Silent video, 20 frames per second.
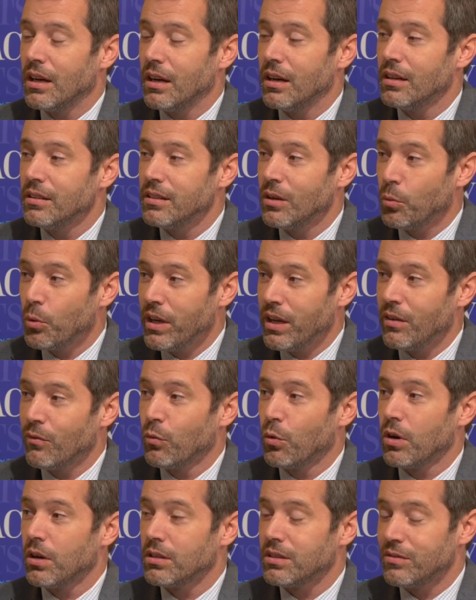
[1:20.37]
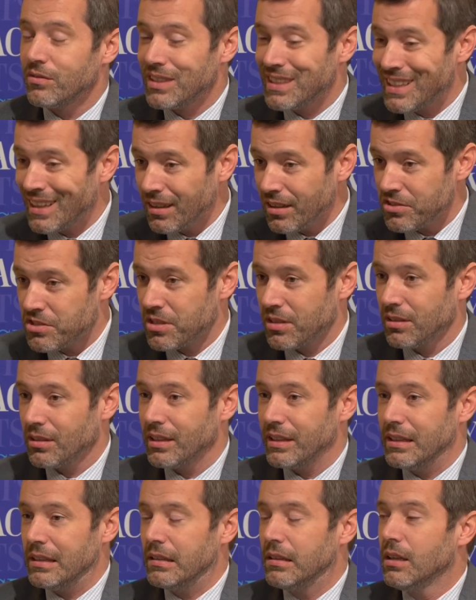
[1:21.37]
that we have worked
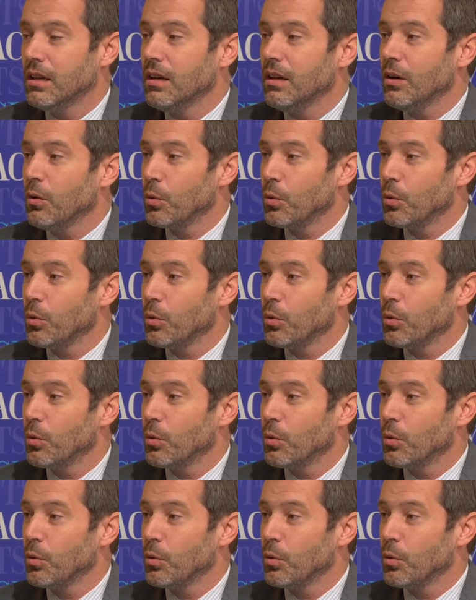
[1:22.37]
diligently